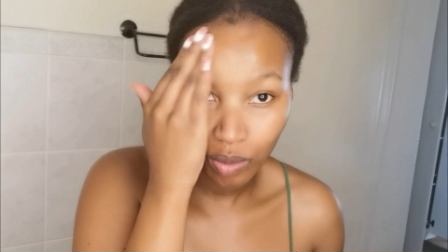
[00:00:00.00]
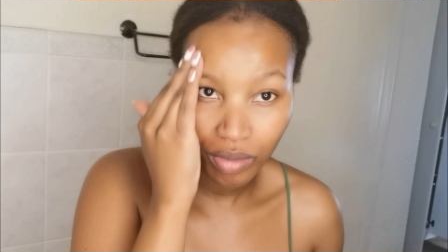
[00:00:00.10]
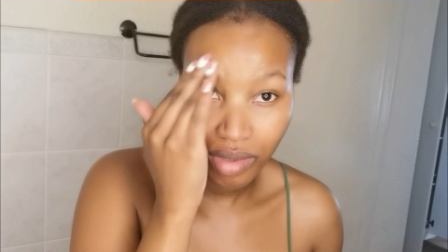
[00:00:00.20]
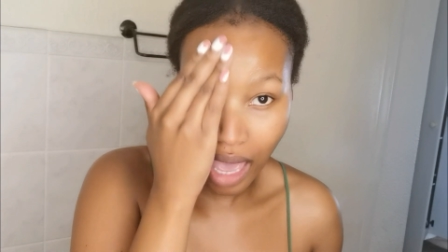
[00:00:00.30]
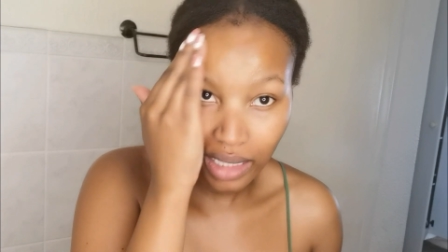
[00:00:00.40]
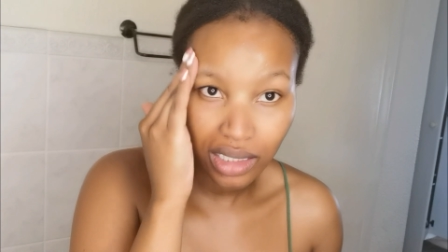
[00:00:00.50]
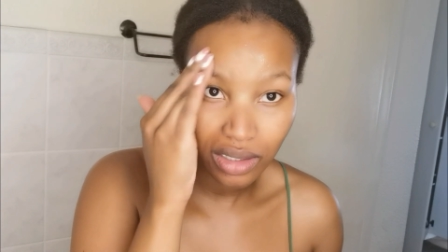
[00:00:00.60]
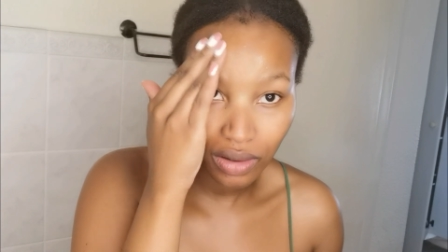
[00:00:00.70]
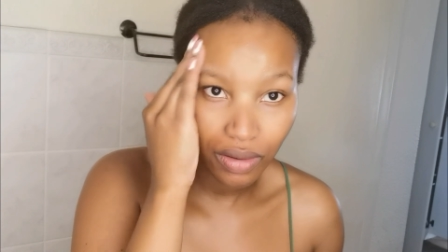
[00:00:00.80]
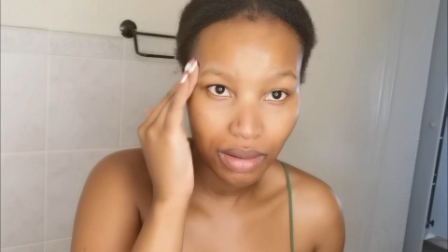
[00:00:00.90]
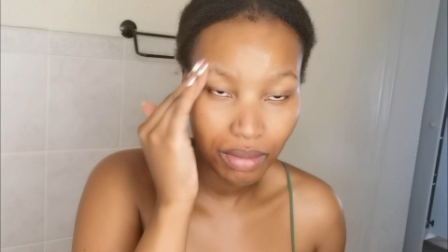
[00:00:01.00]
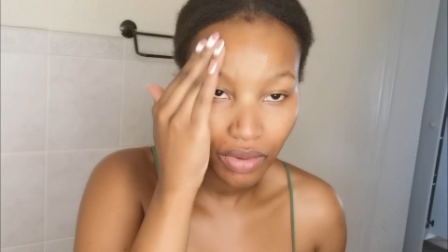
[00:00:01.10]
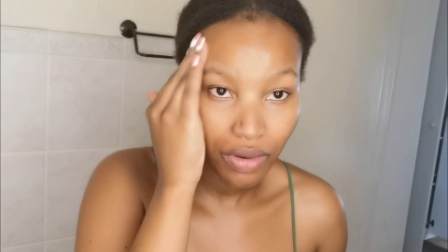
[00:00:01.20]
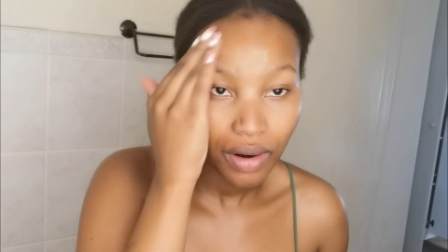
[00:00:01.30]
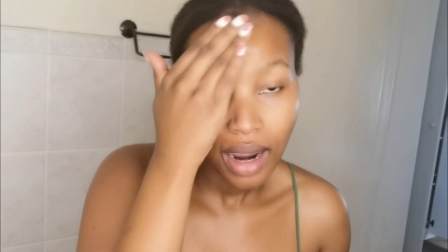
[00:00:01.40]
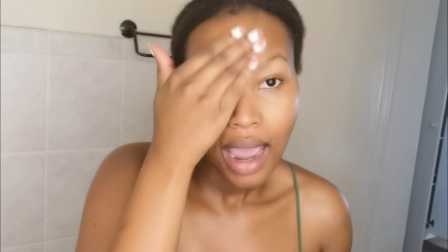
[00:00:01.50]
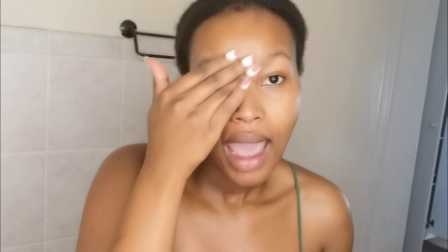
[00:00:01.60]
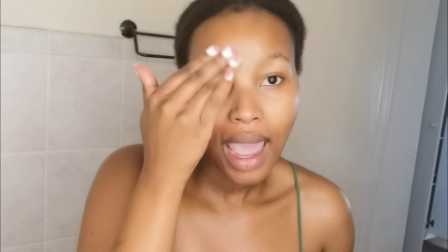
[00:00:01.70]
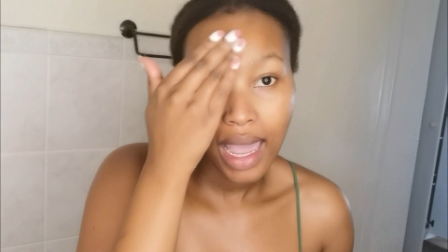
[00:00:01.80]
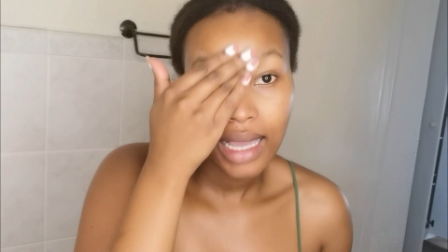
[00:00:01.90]
that serum.
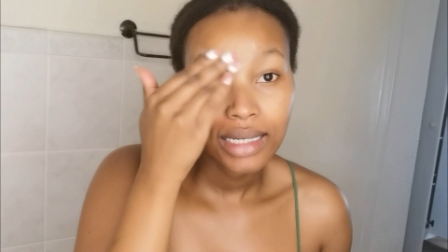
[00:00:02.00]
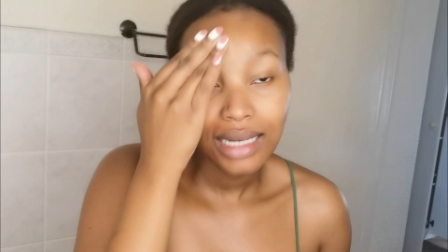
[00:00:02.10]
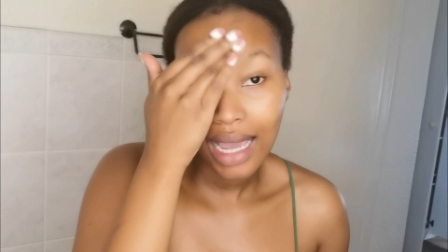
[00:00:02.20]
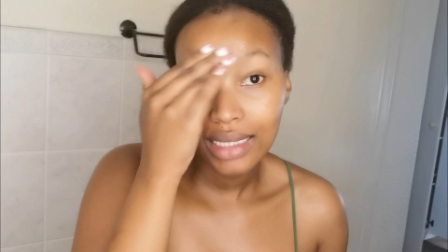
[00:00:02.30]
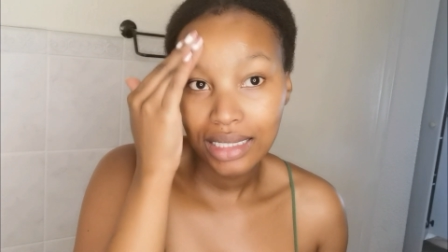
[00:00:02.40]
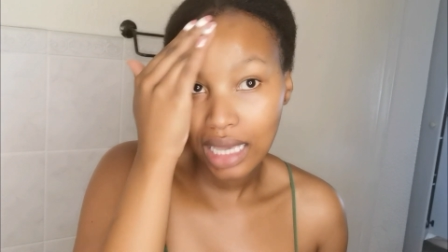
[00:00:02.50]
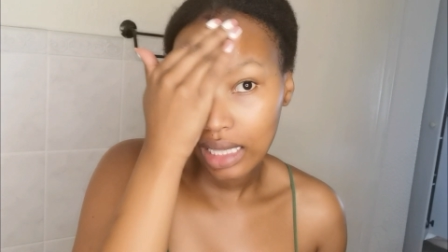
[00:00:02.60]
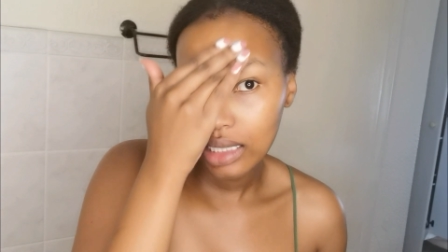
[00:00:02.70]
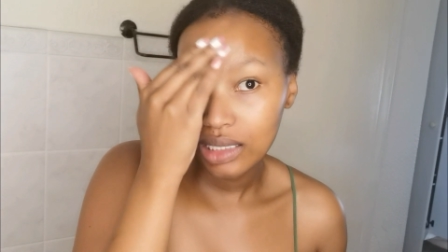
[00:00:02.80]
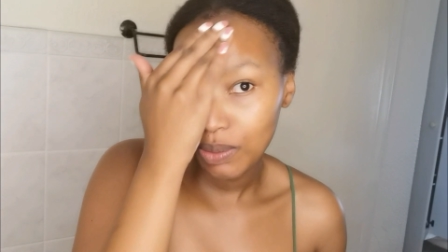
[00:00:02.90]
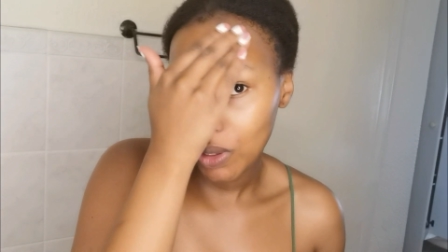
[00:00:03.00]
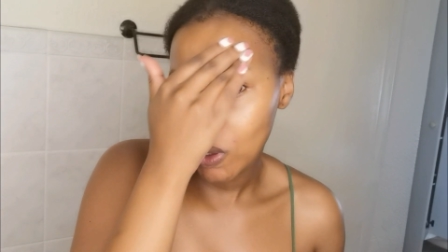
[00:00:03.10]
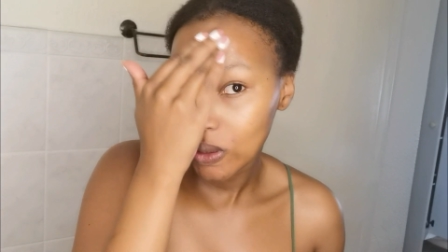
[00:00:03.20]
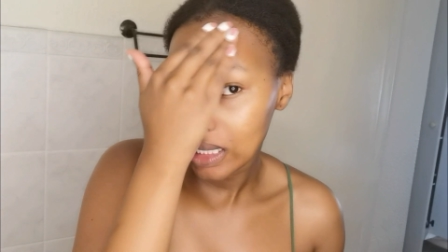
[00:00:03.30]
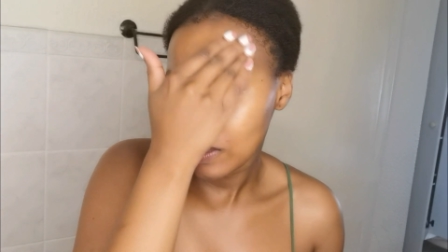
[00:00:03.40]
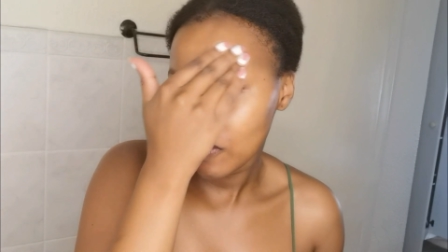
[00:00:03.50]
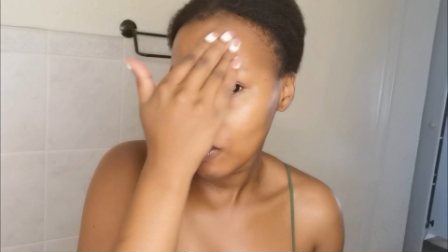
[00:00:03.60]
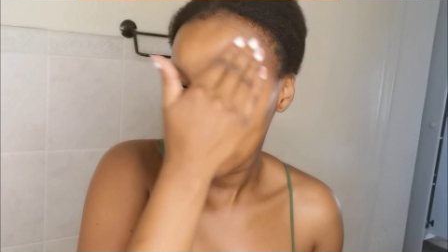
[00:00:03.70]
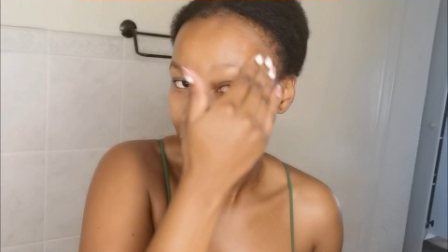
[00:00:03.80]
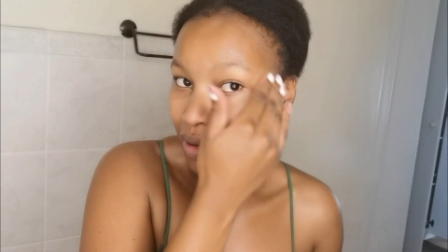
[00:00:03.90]
And I say this because some of
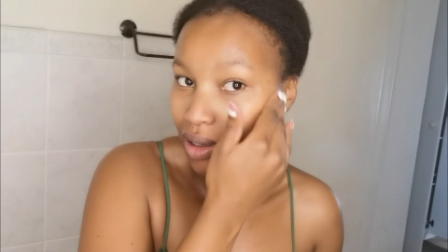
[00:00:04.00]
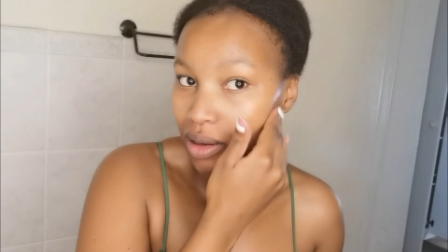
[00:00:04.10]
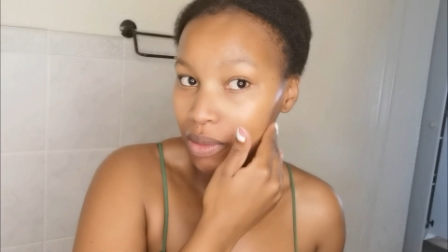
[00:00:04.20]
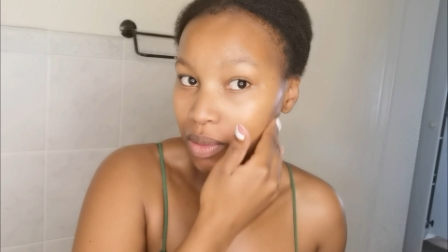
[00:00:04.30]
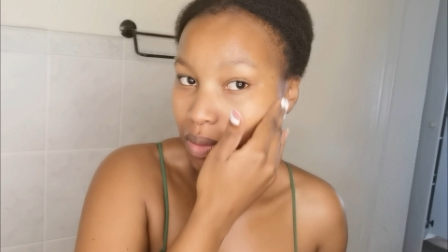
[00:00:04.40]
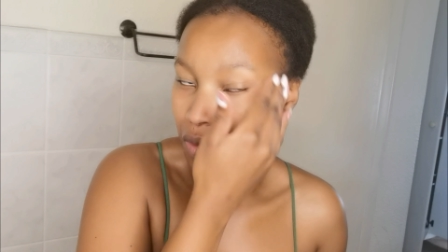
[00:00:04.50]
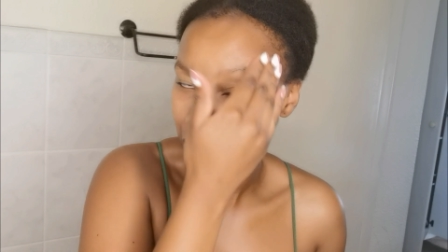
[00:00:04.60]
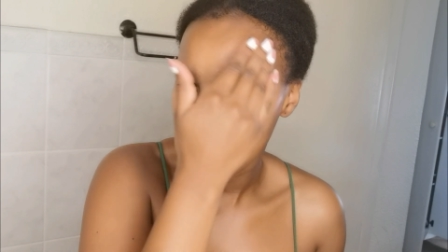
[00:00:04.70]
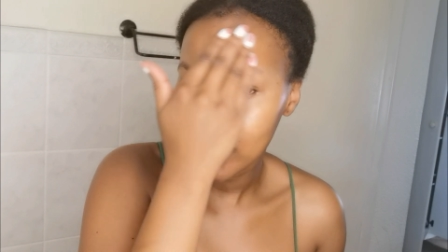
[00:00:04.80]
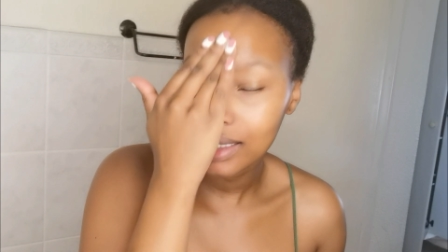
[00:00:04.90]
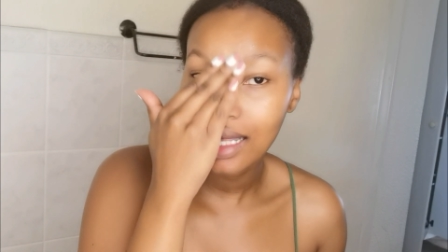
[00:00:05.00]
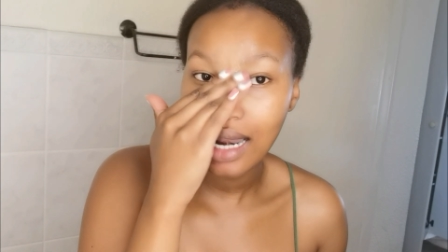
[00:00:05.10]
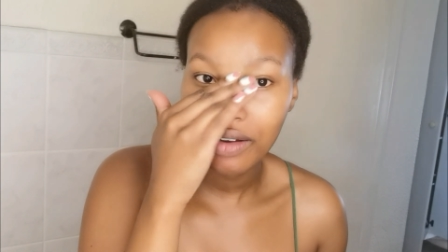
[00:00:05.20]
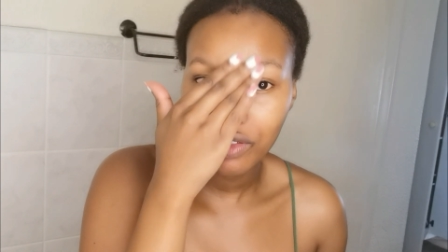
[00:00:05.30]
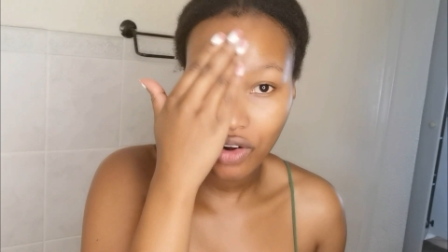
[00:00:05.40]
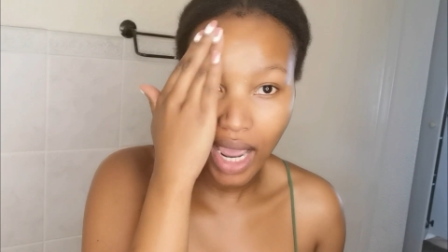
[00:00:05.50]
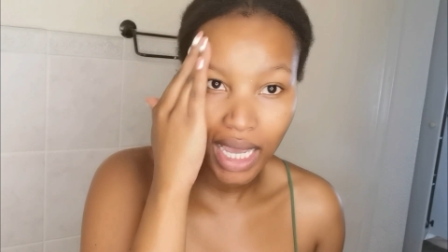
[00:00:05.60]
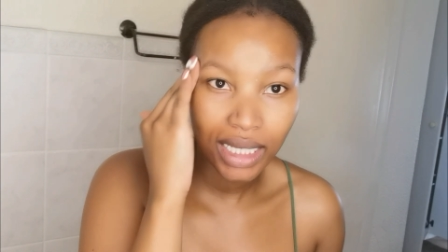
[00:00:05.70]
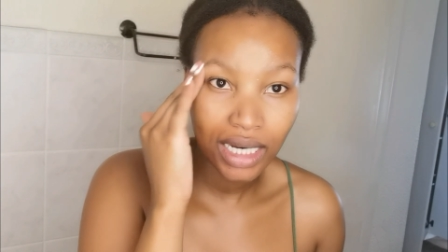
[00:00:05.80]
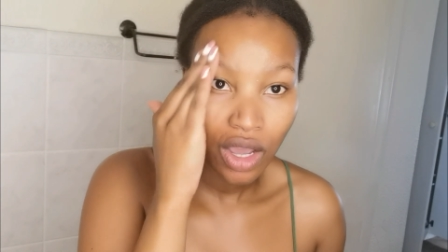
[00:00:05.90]
the popular brands that I've
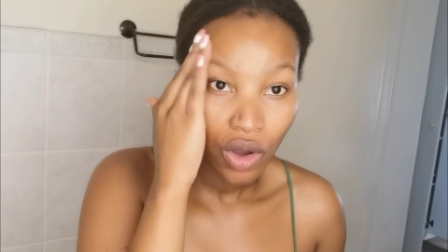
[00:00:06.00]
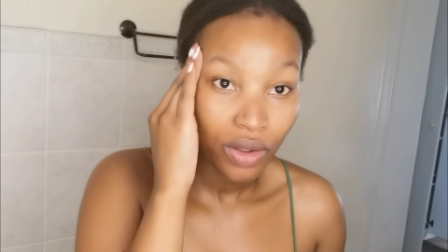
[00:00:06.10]
tried